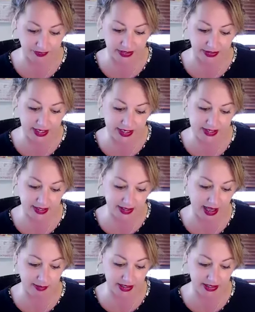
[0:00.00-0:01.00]
There is a
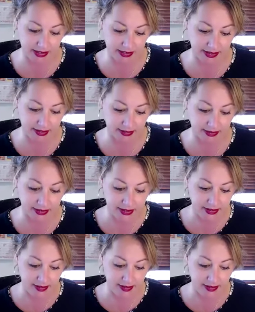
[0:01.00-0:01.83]
comment in here